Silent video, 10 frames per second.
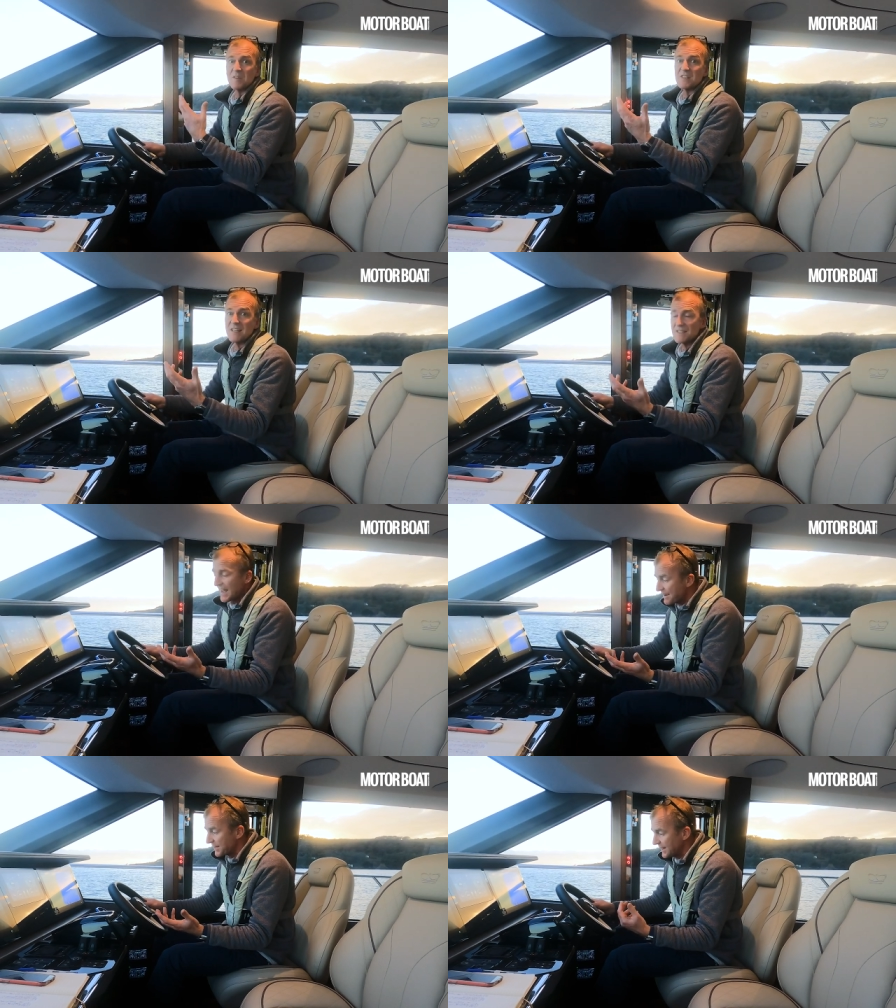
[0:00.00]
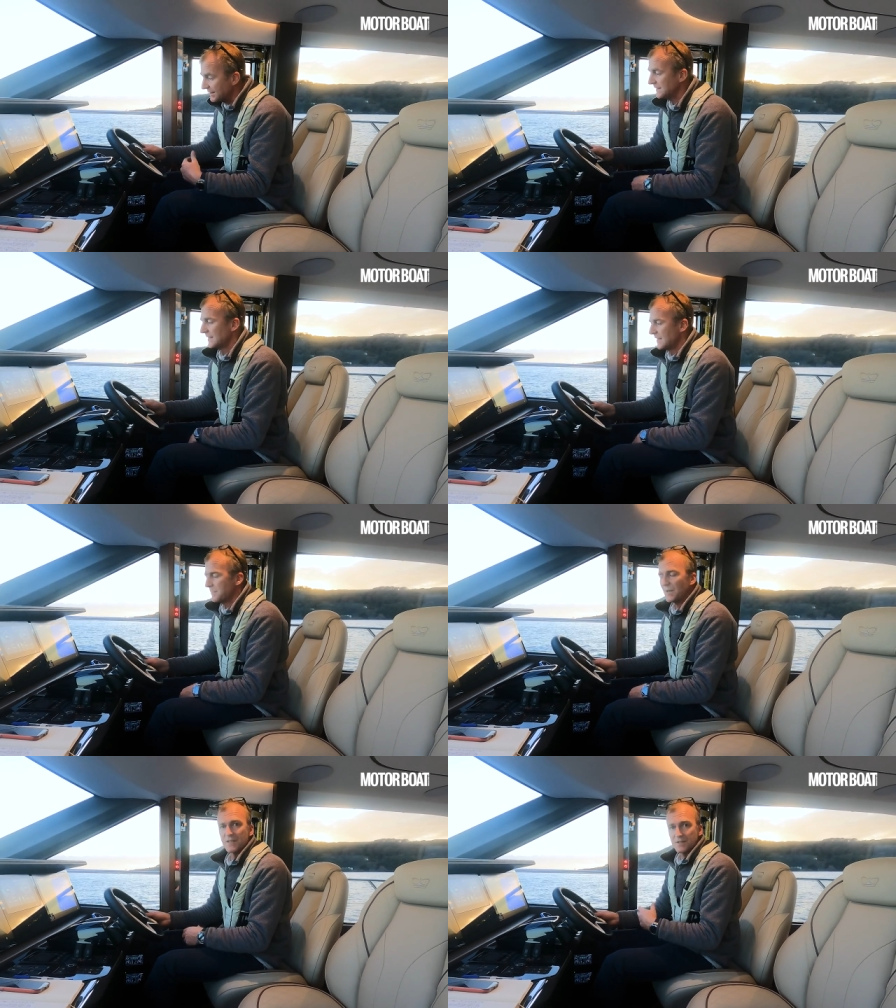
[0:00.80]
Obviously it's heavier,
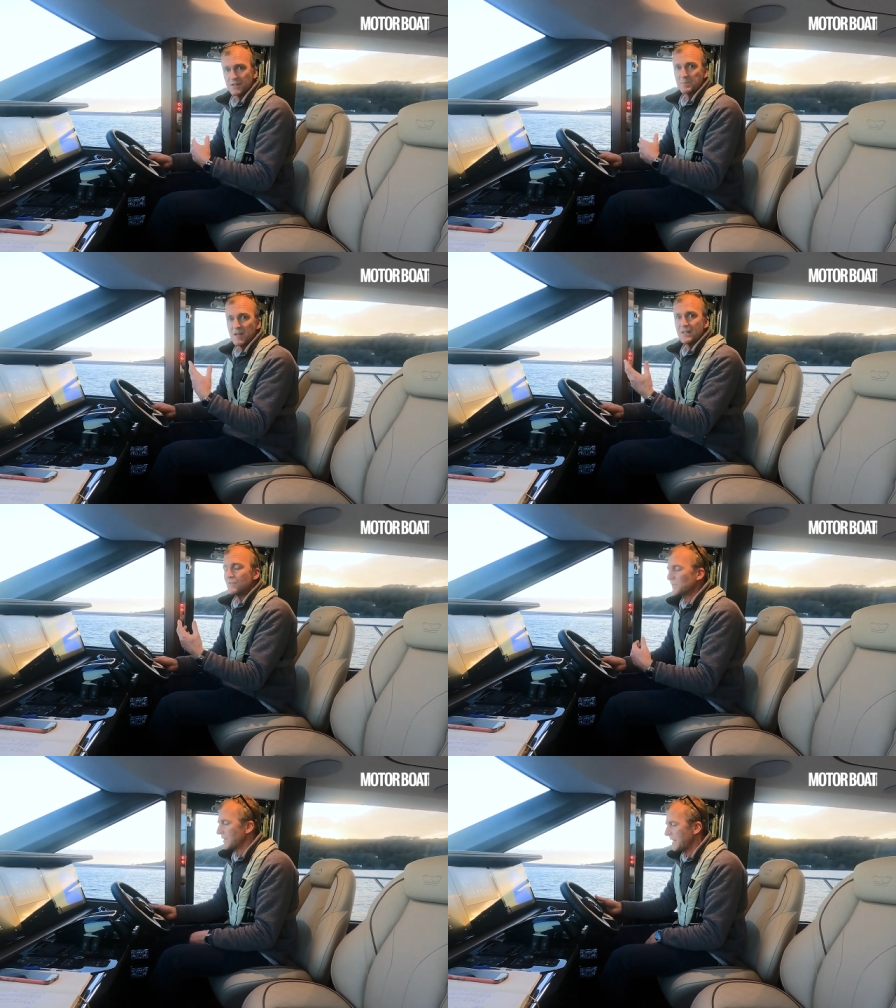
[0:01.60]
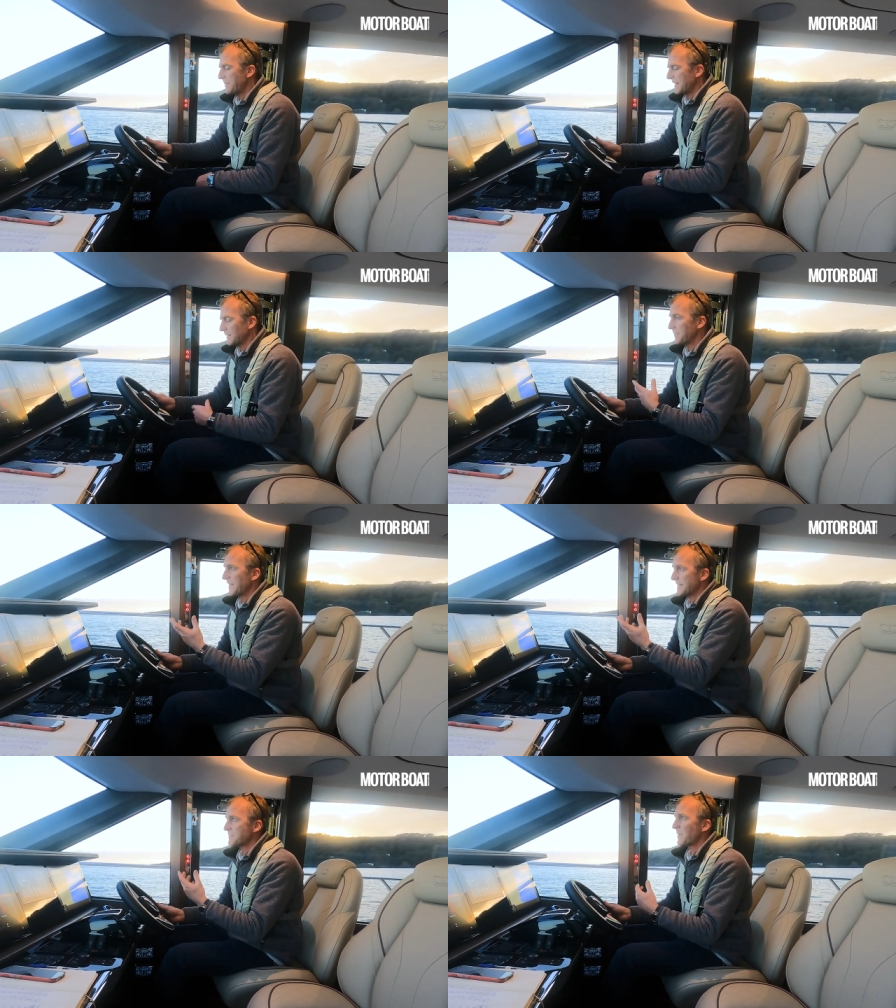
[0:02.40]
but it does mean you've got that backup. But
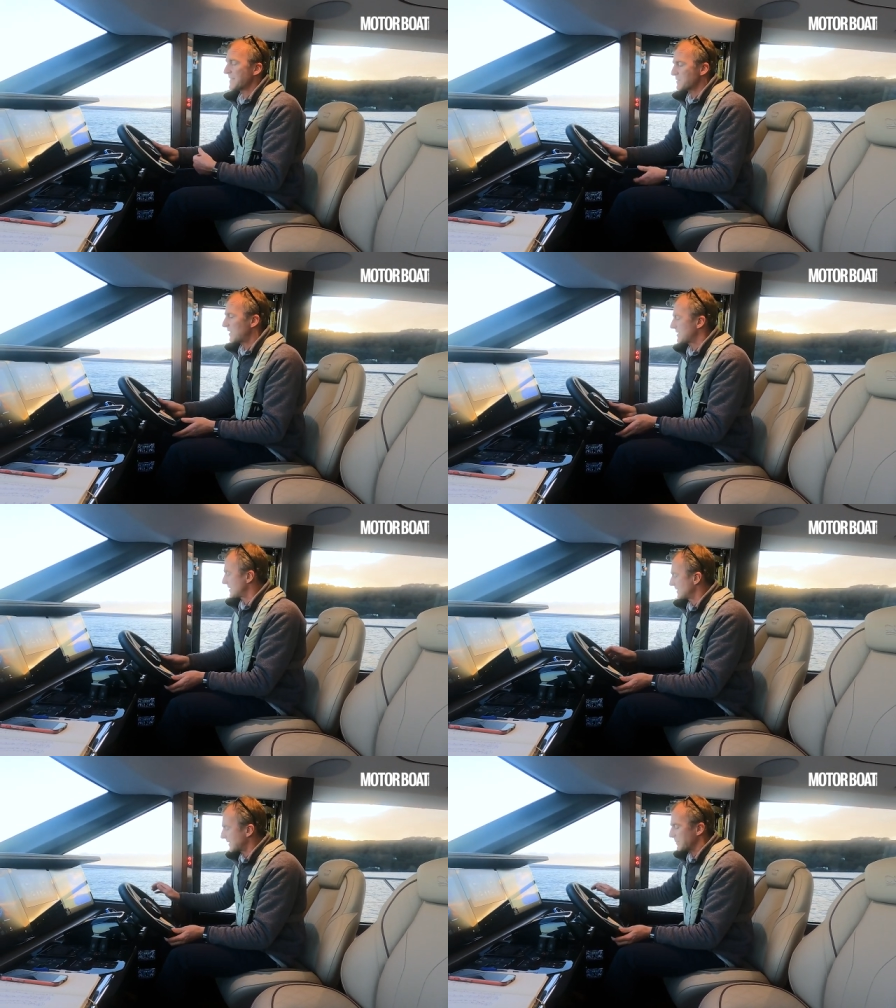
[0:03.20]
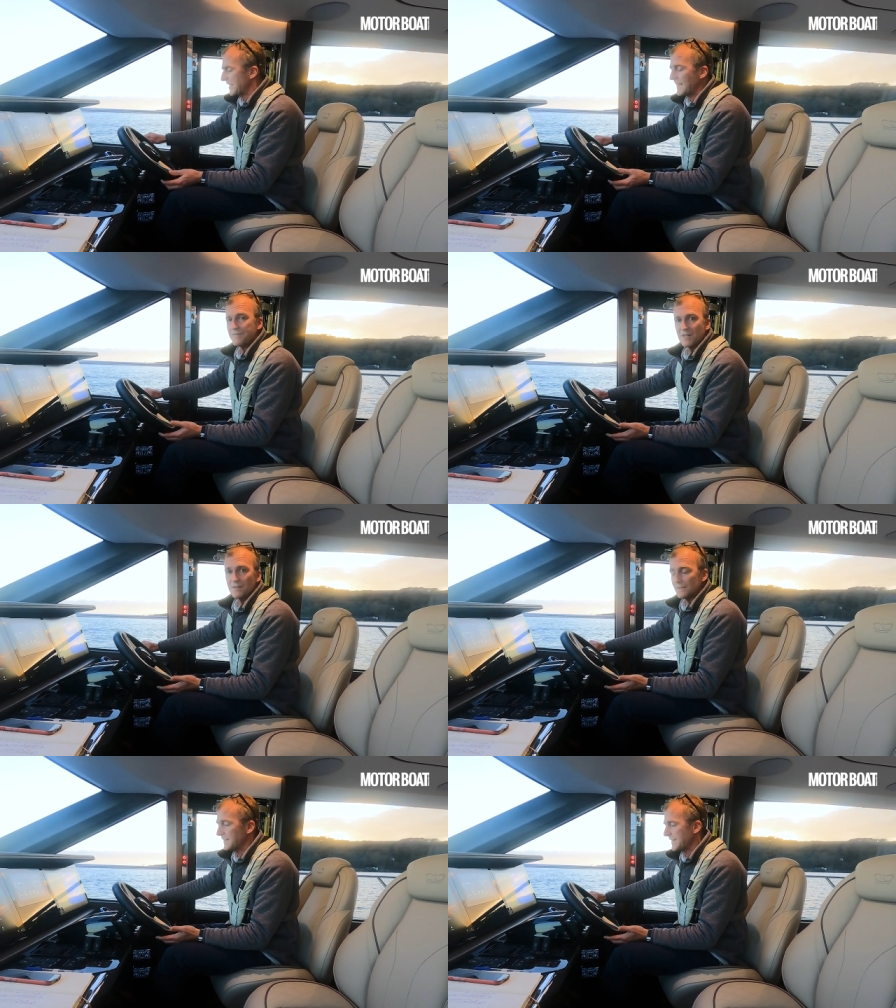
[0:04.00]
that explains why it's a little bit
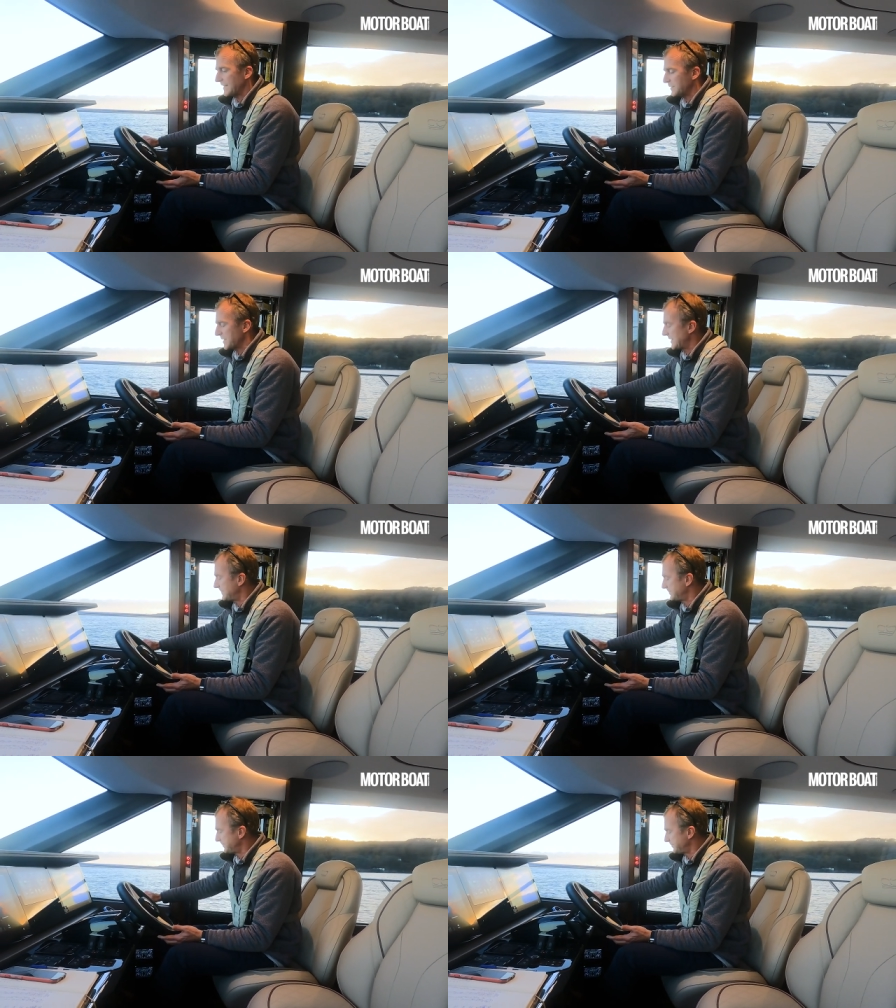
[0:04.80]
heavier at the helm here.